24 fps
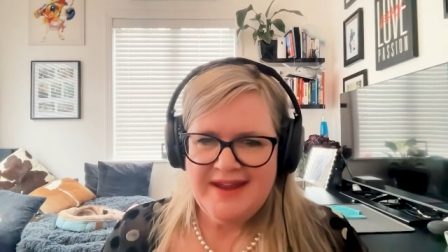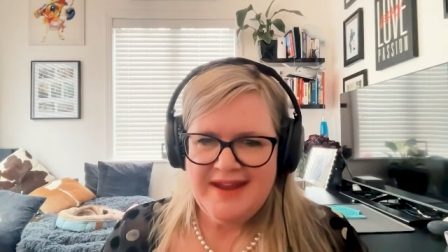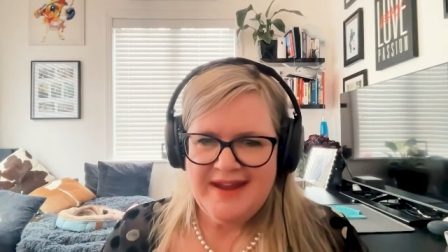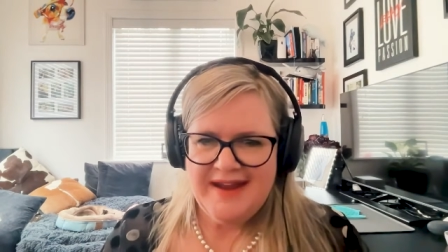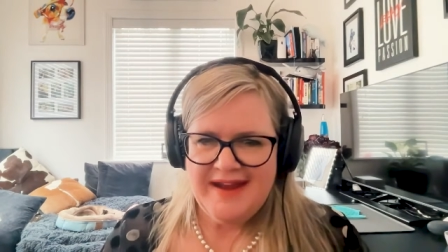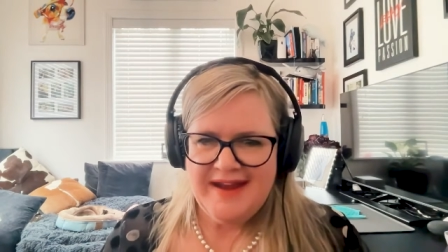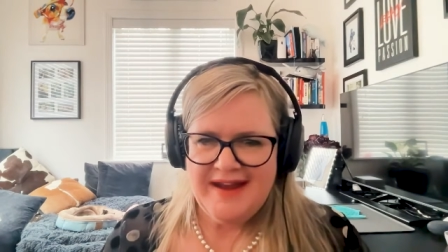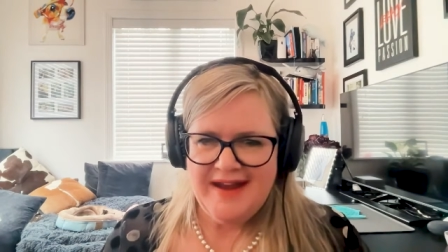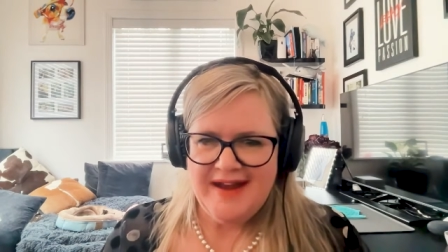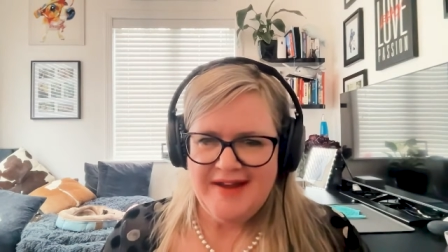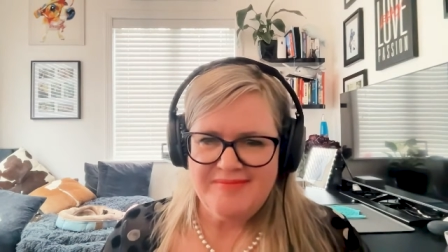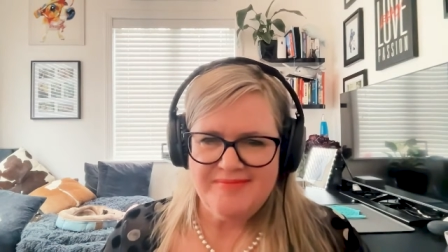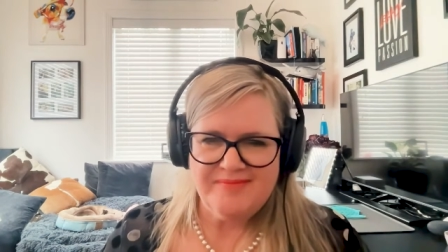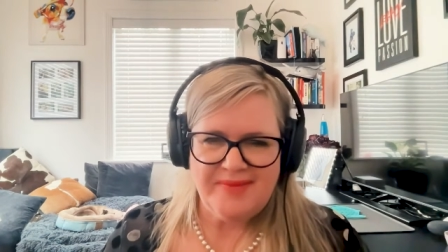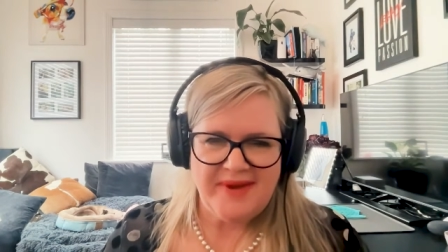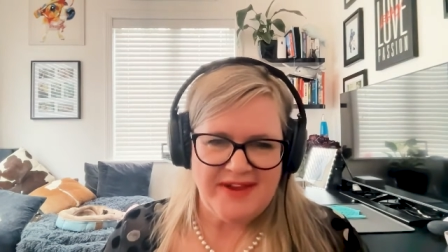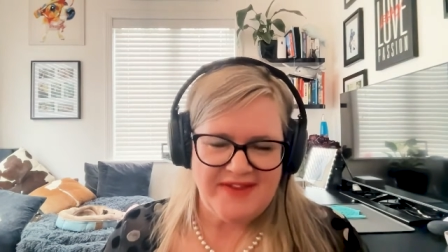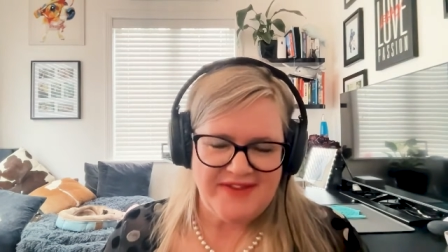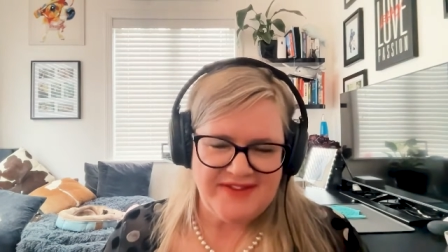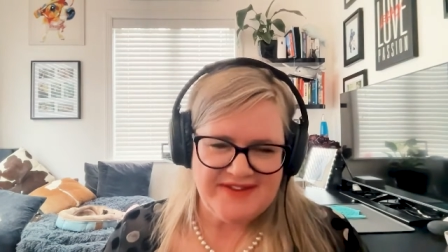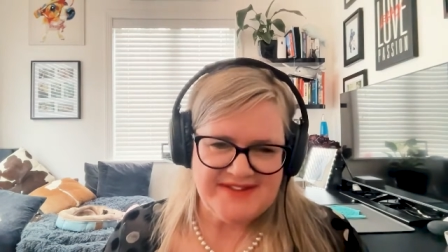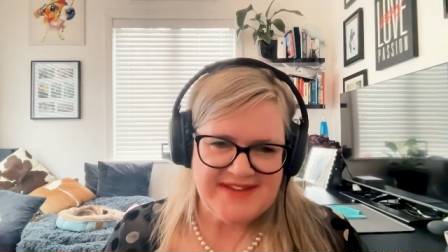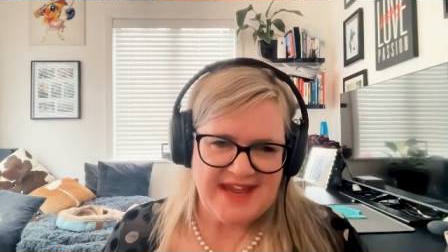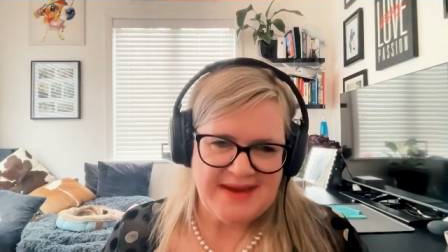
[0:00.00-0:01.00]
But
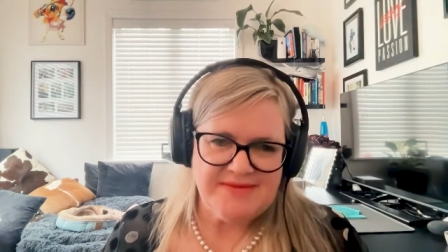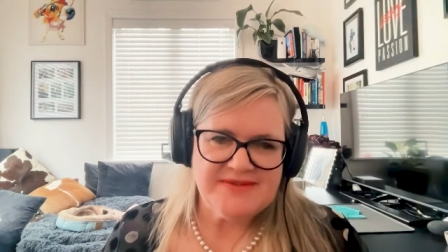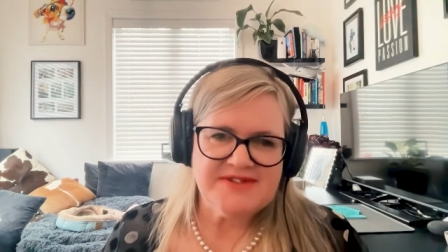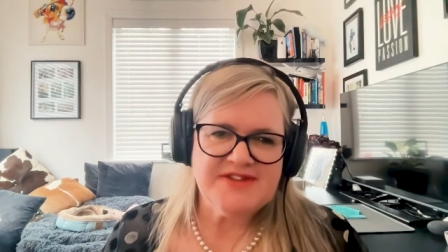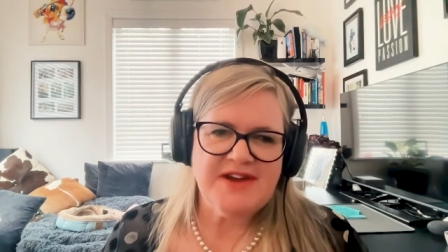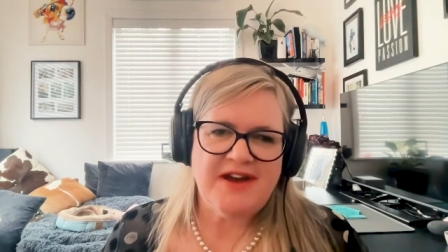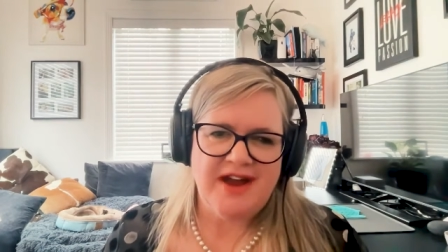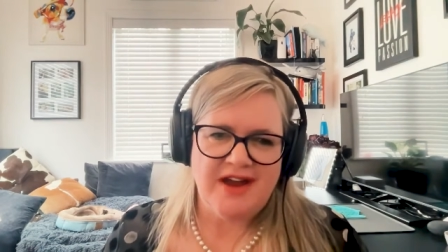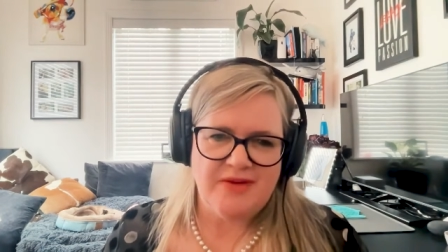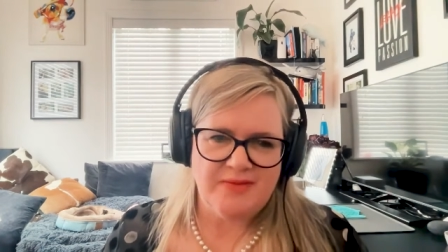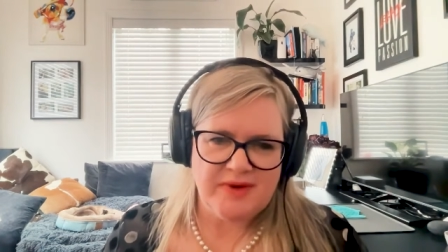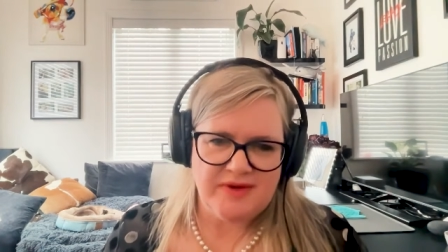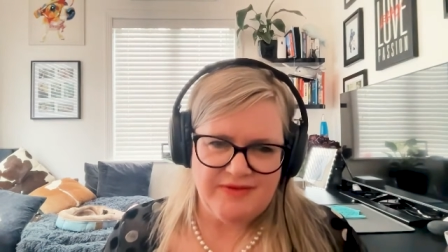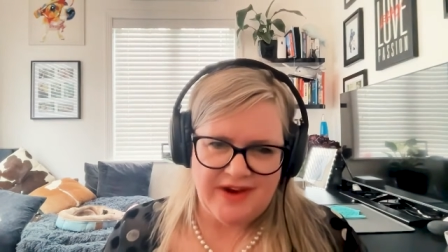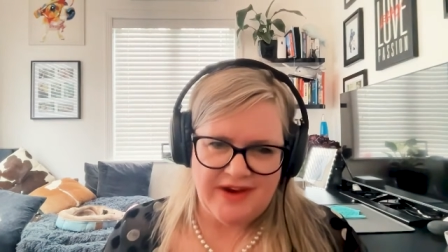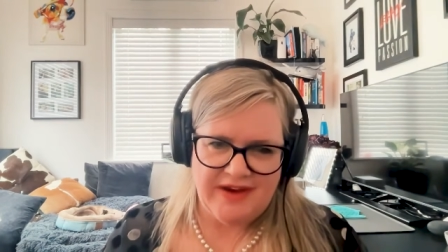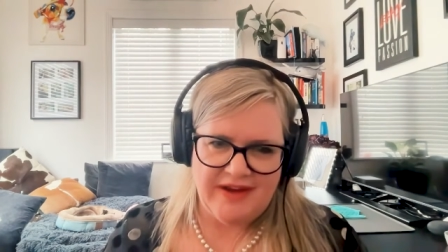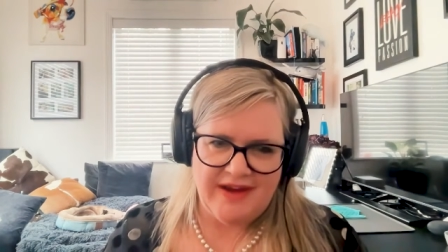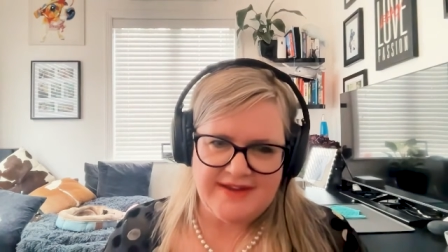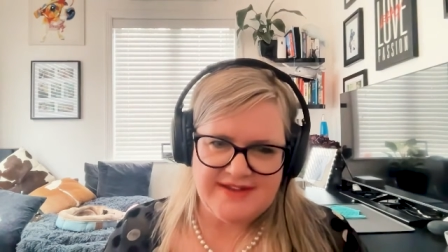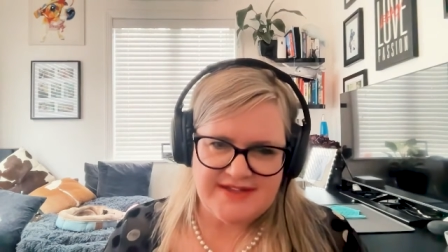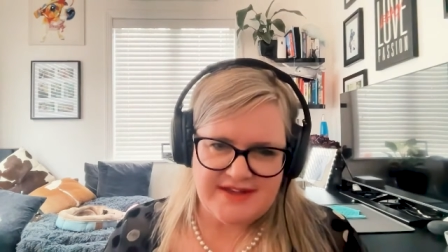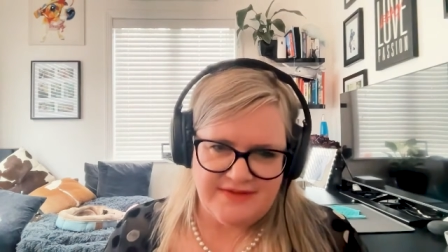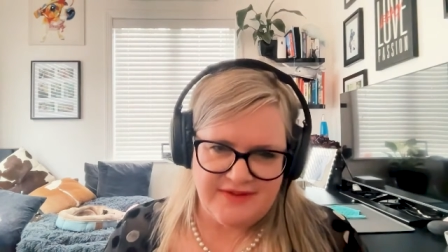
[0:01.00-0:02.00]
at the same time, we
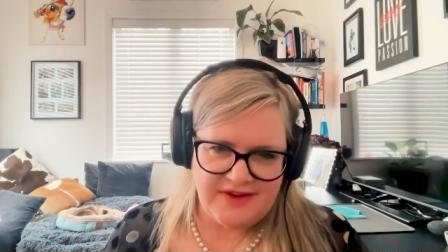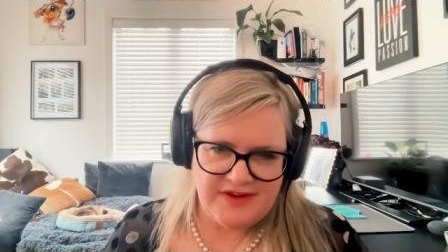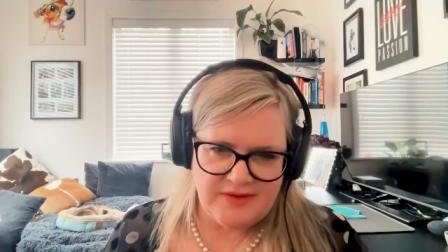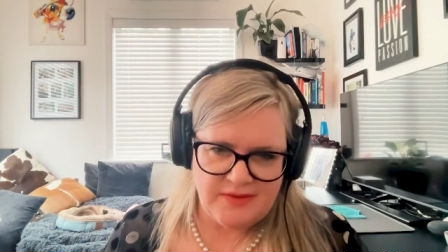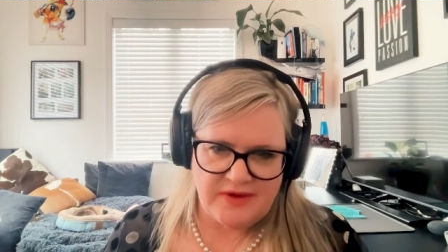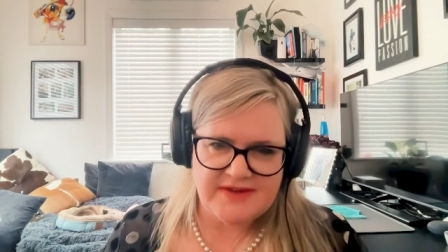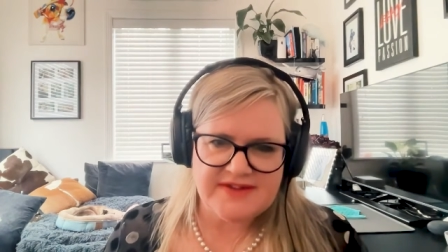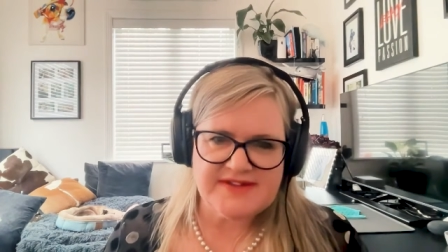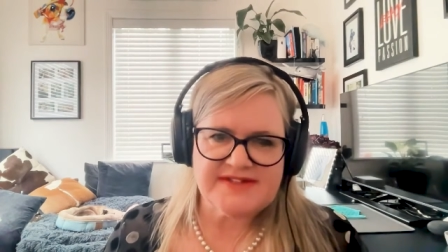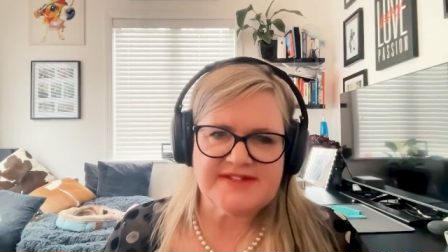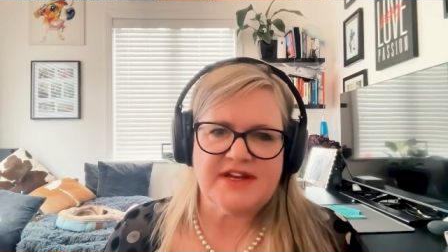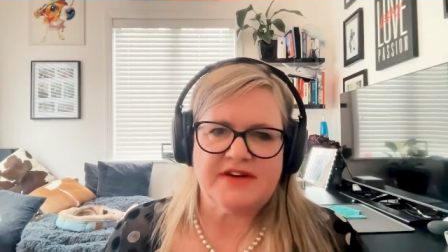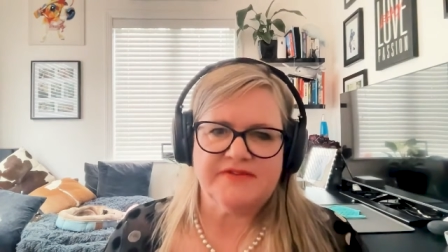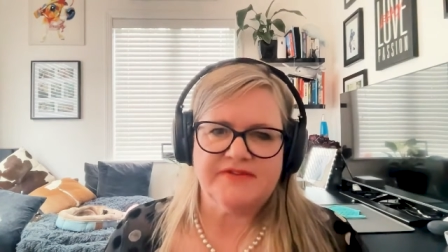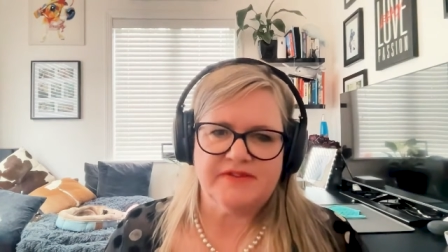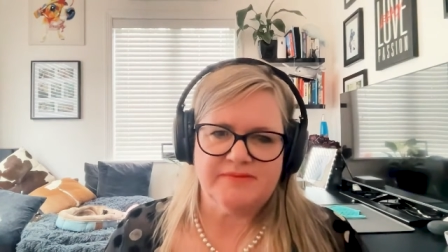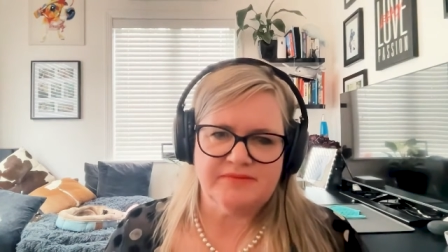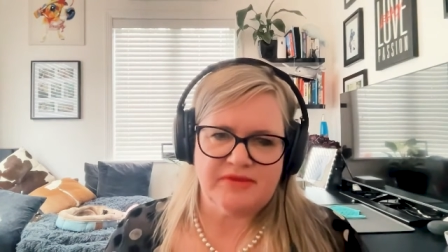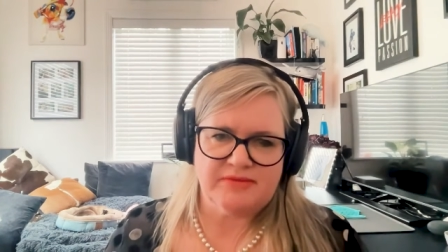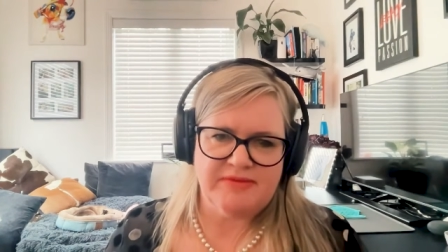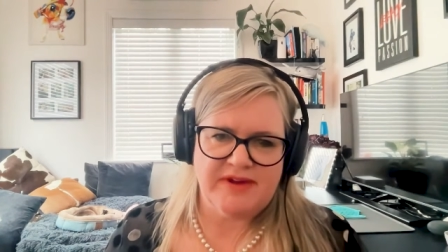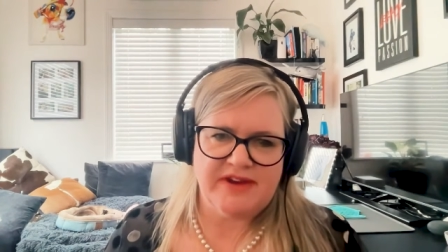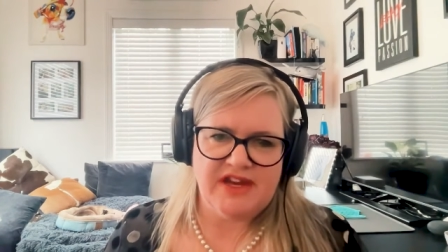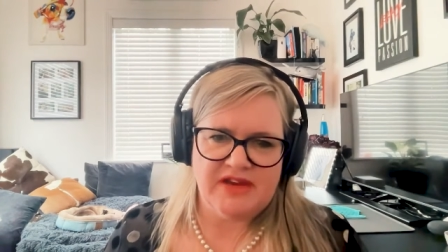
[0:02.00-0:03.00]
realize if you want to self-implement,